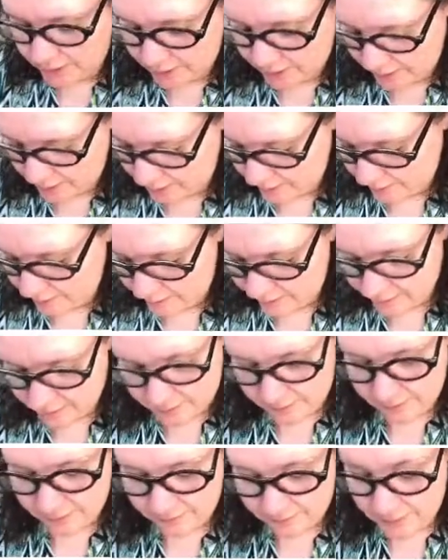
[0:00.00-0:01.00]
then
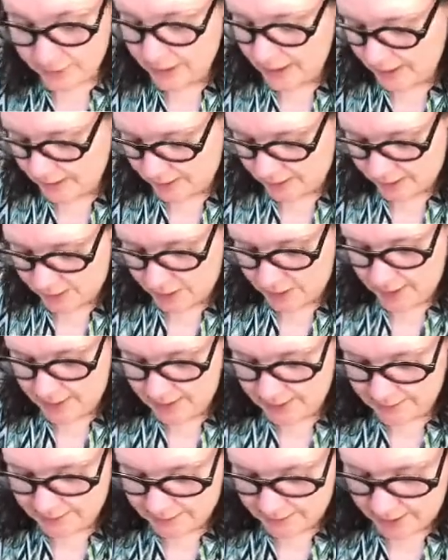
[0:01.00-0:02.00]
forget that you
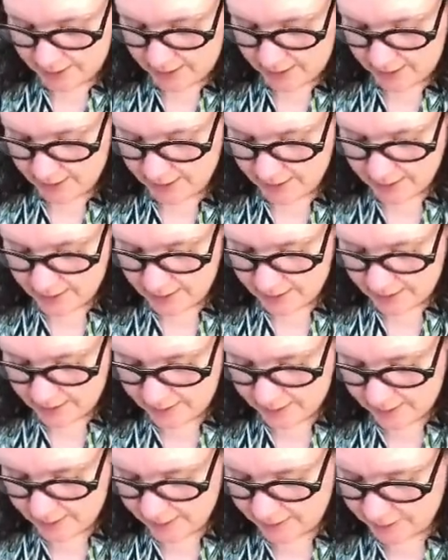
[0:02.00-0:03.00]
can't see. And
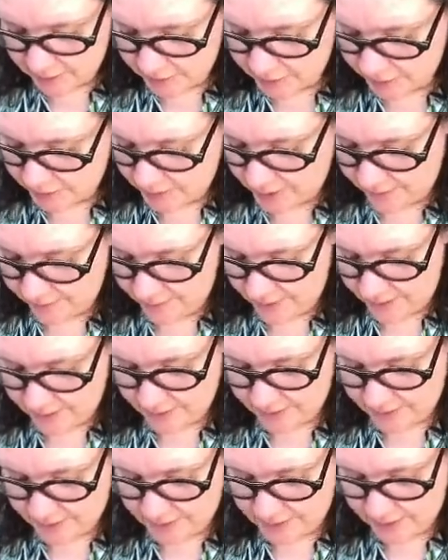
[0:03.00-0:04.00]
then let's just have that
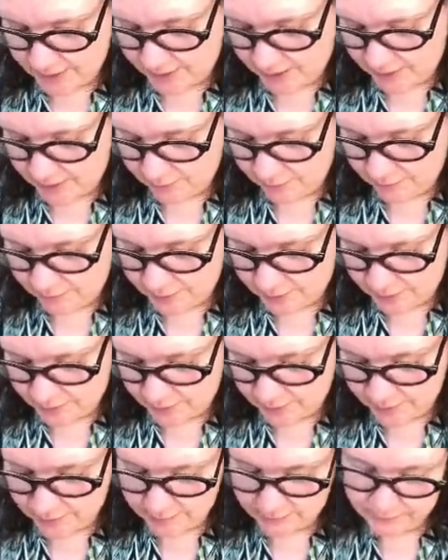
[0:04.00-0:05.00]
stick out.
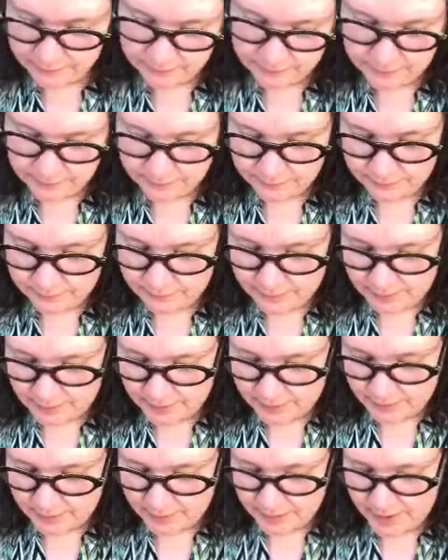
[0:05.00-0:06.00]

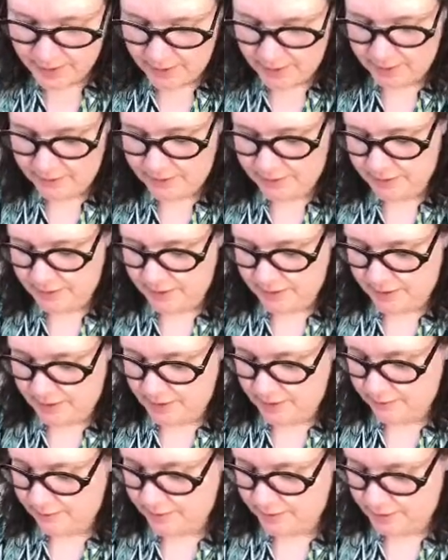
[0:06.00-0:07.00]
Yeah, let's stick
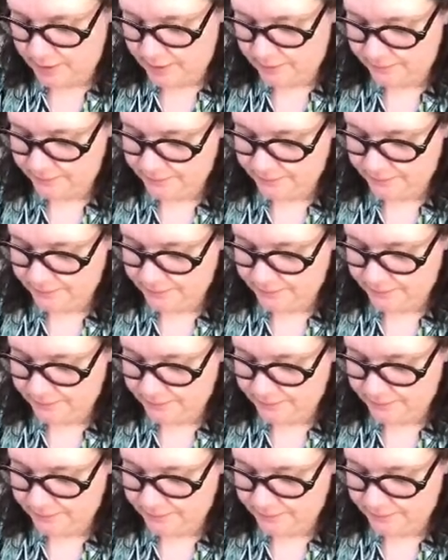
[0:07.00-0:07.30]
that out there.